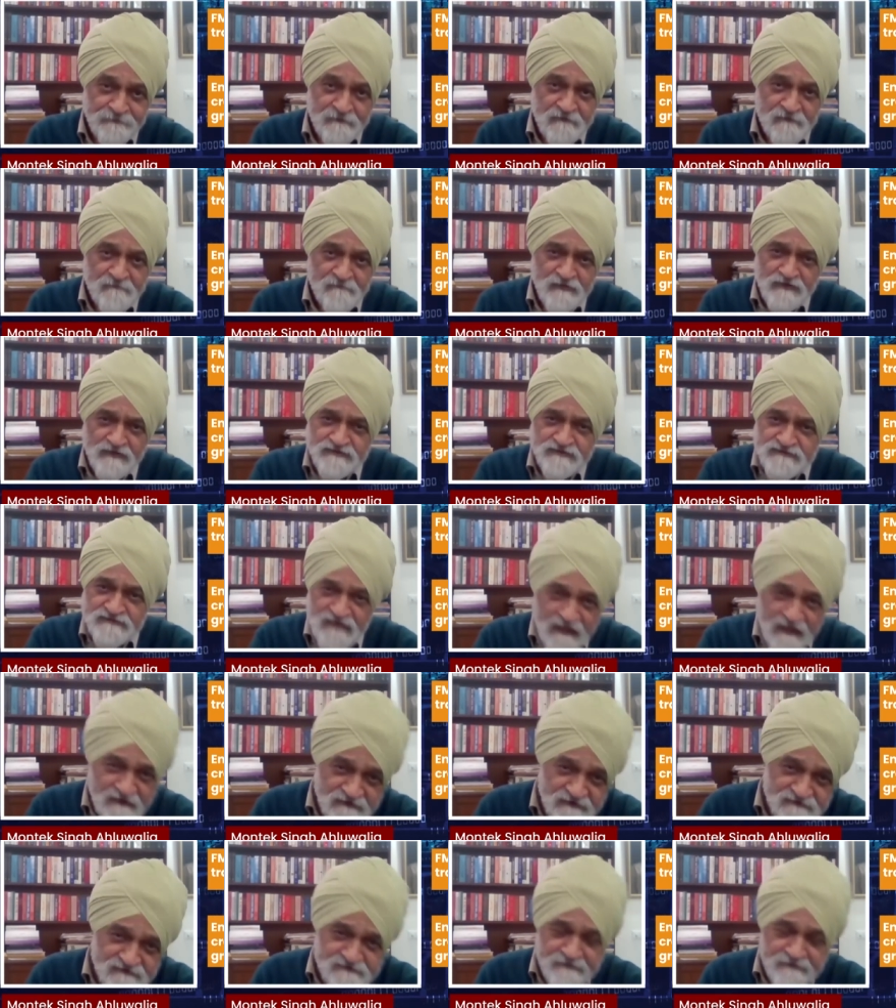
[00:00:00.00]
because
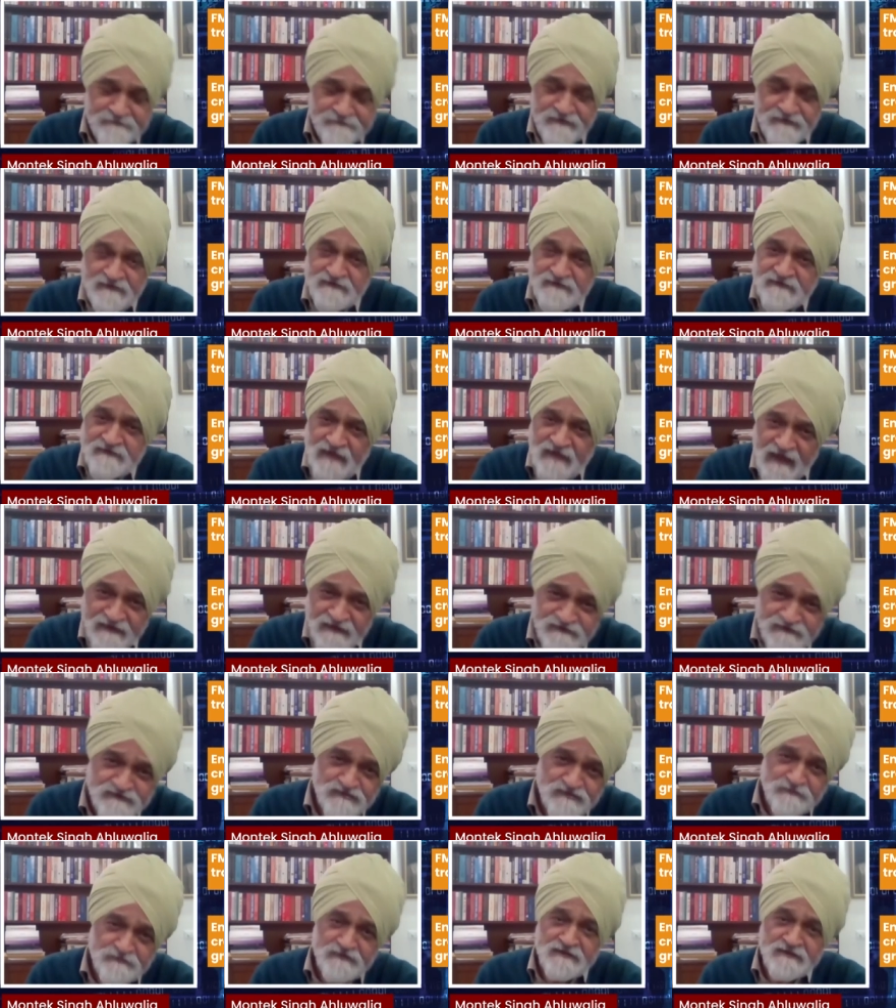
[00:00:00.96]
that is something that
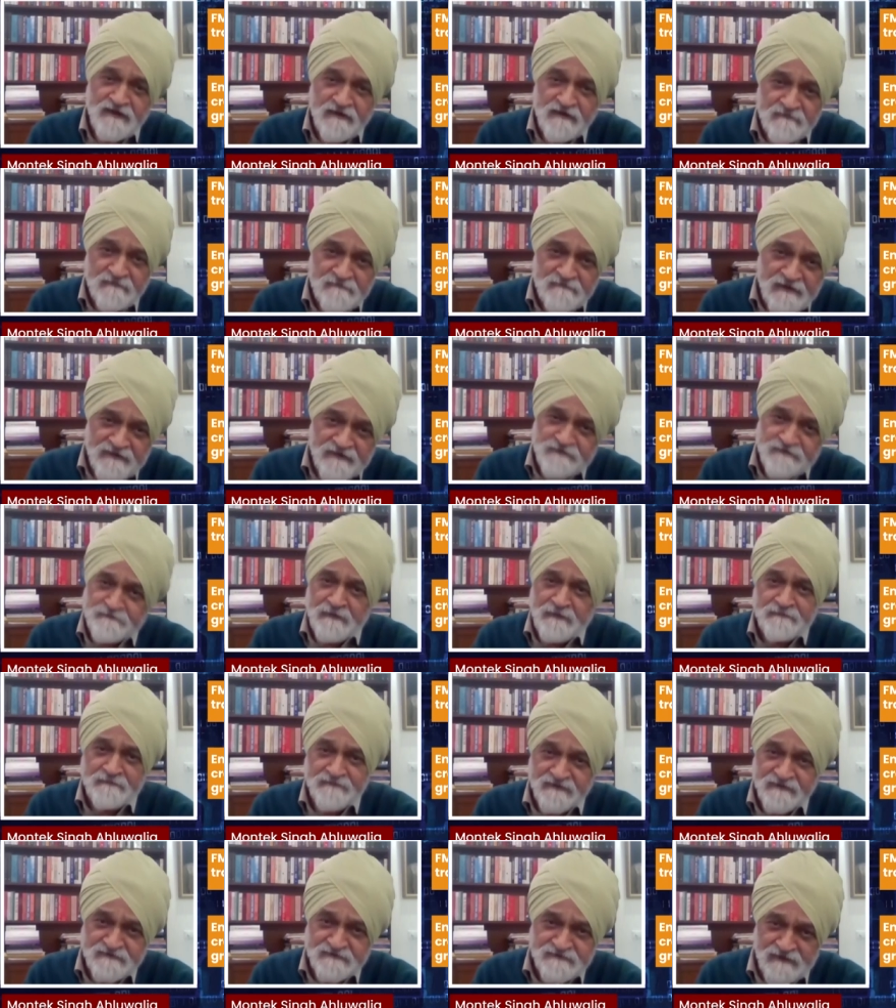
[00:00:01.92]
has to be done by the
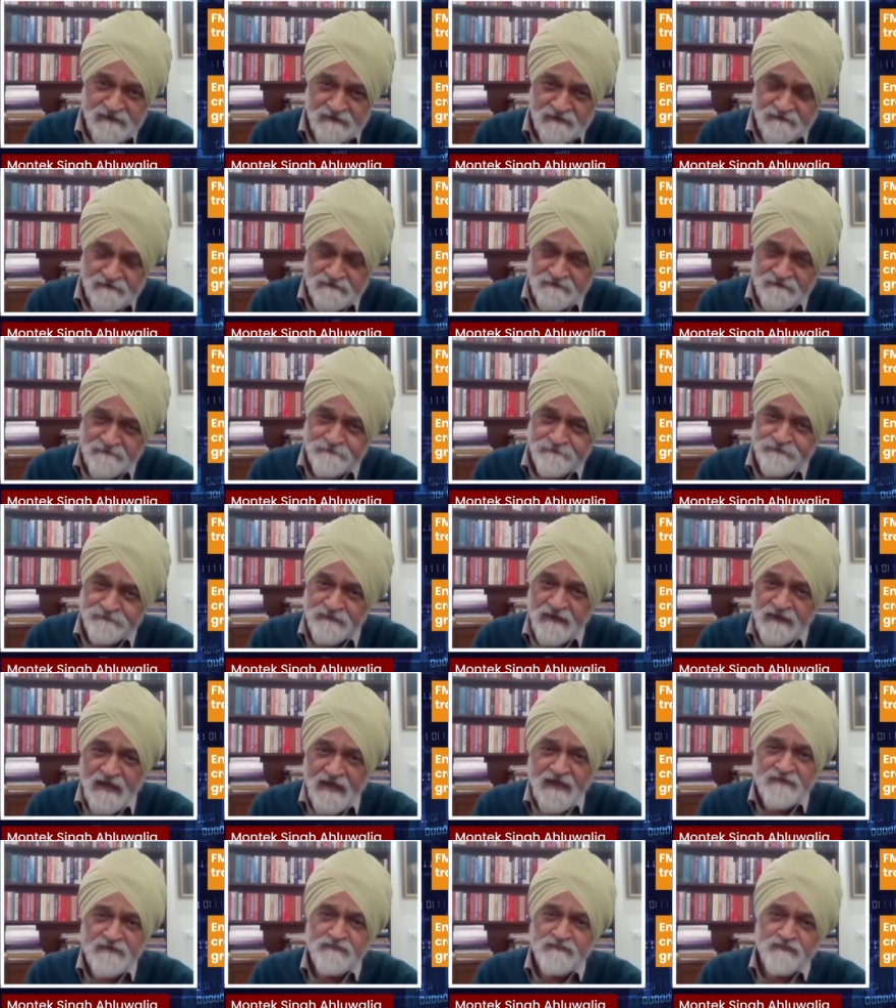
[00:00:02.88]
public sector.
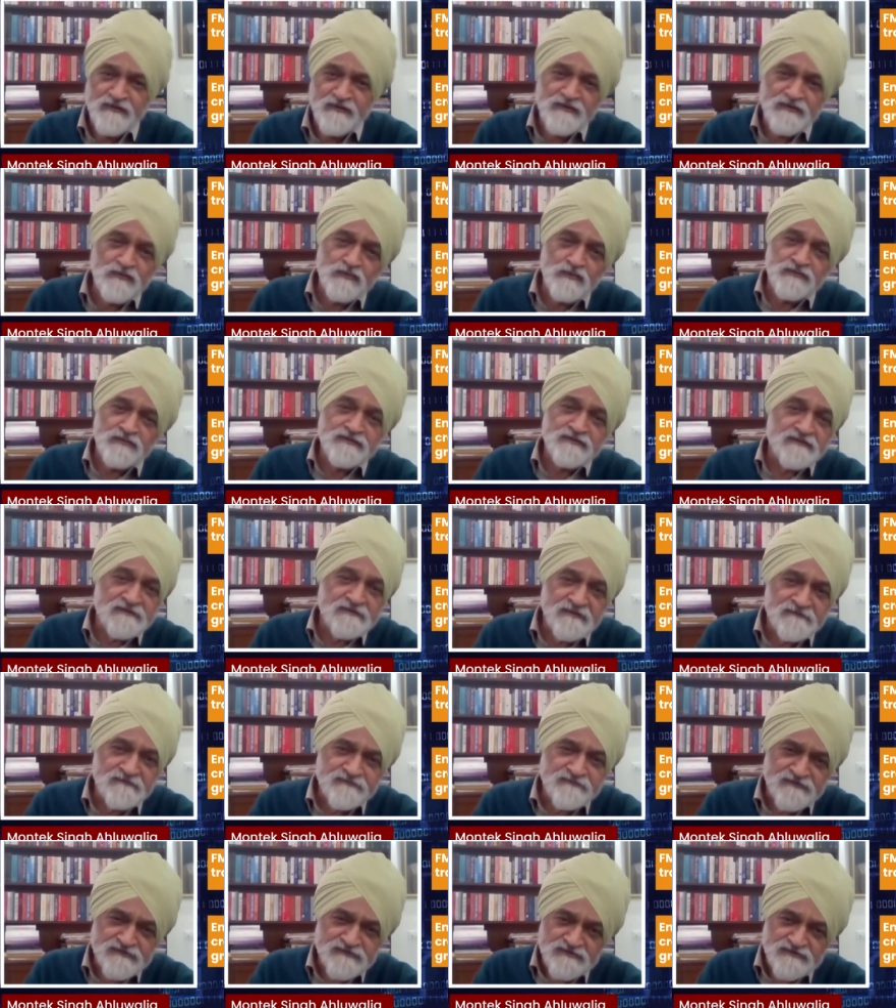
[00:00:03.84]
And we know that
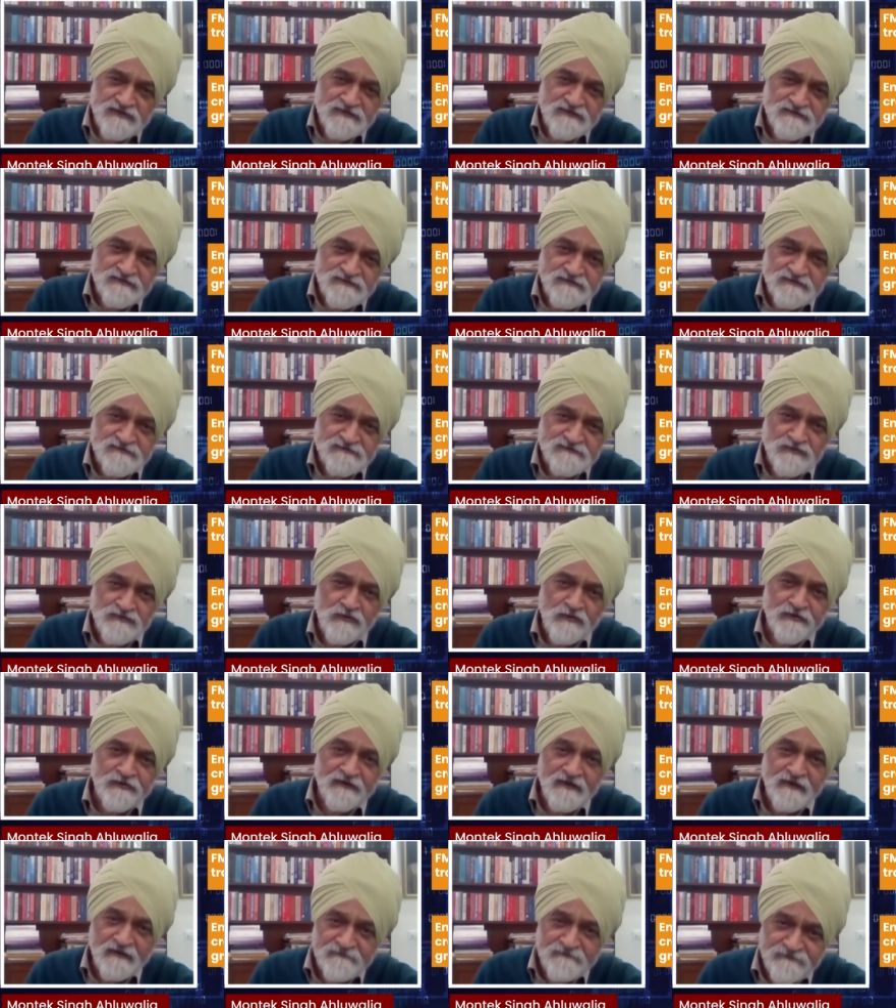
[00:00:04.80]
infrastructure is
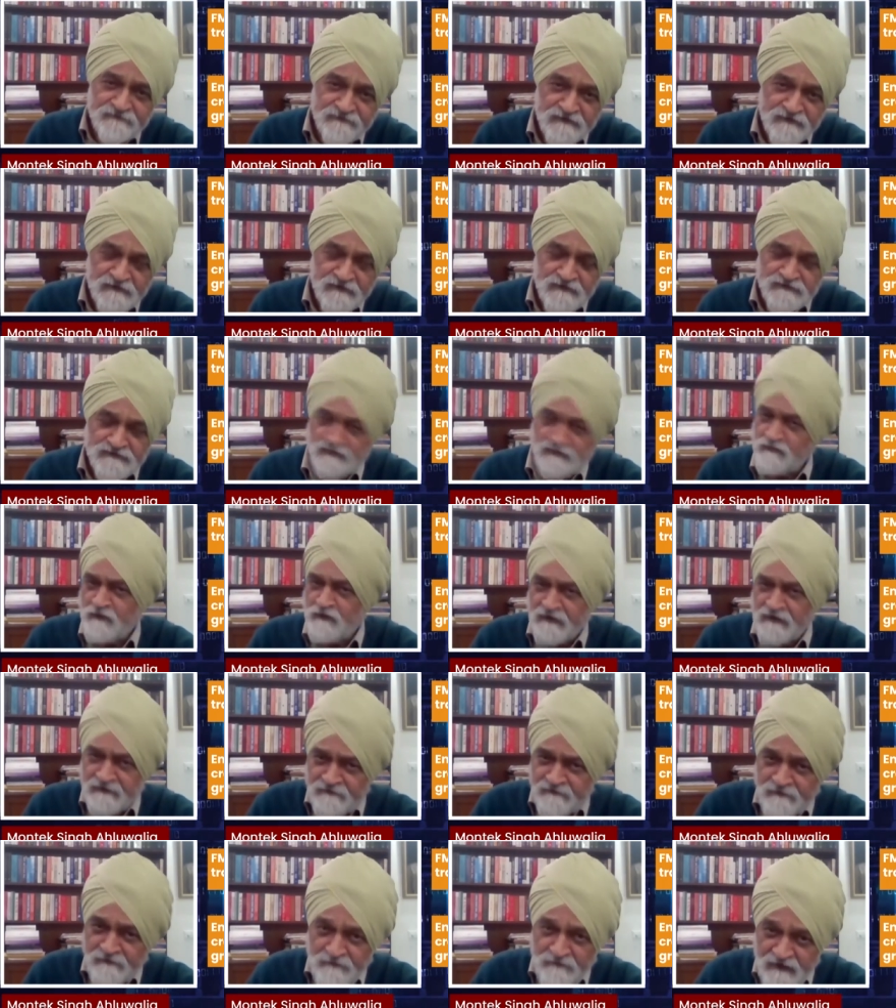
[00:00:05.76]
not enough. So
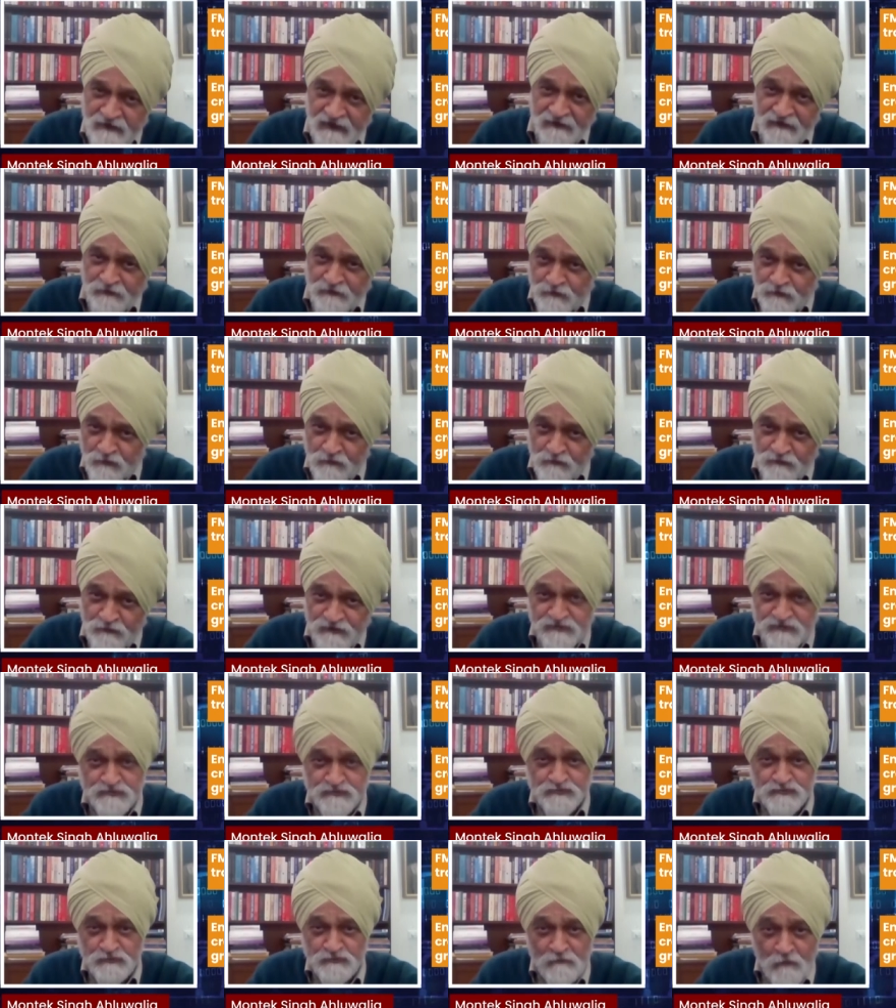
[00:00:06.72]
whatever we can do, we
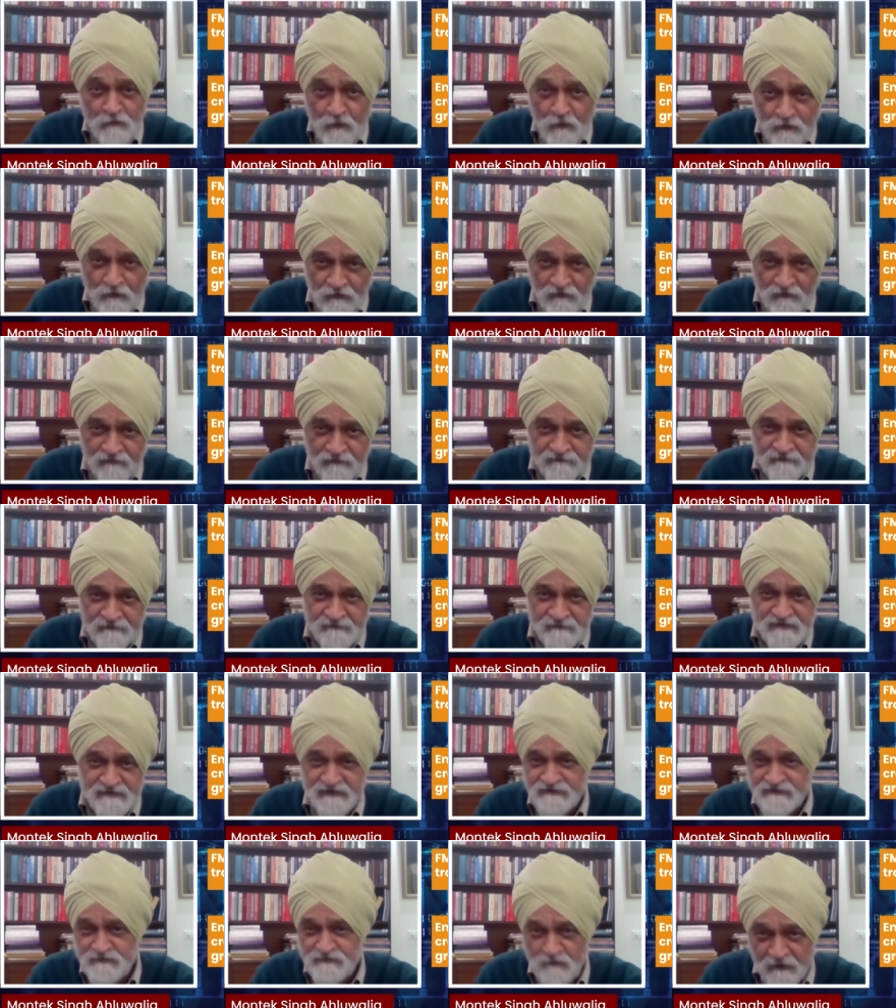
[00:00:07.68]
should do more of. I mean,
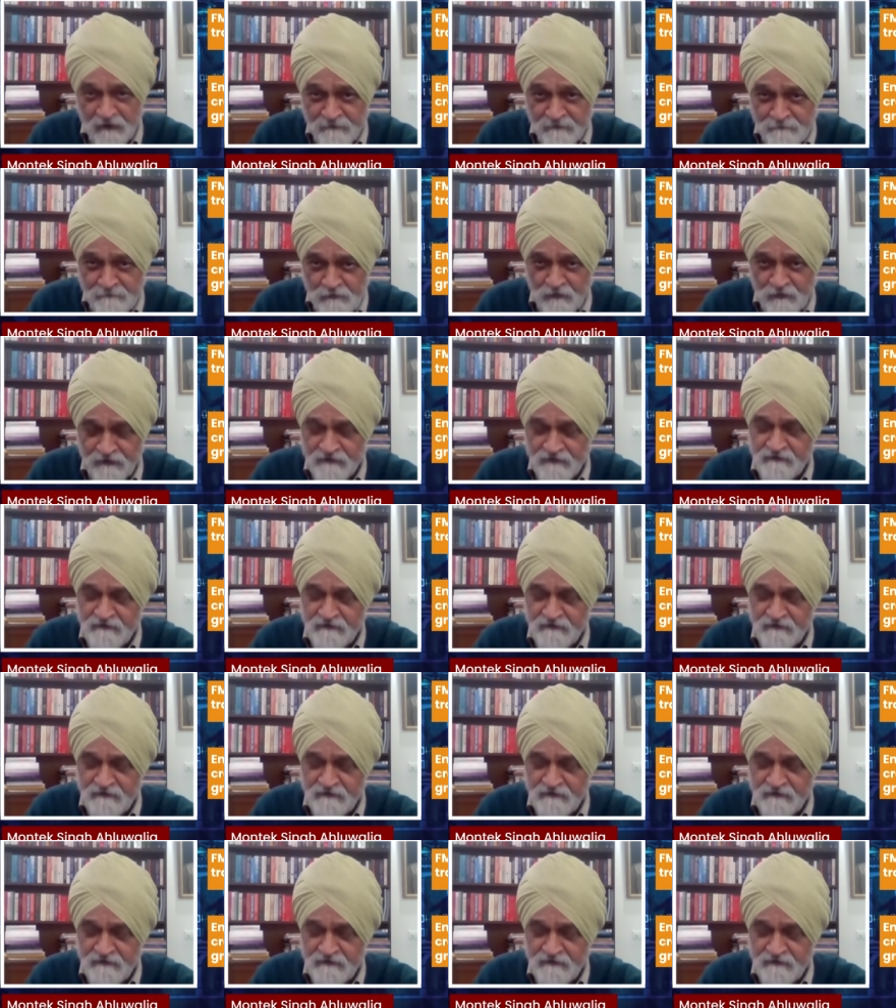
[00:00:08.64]
that's one point.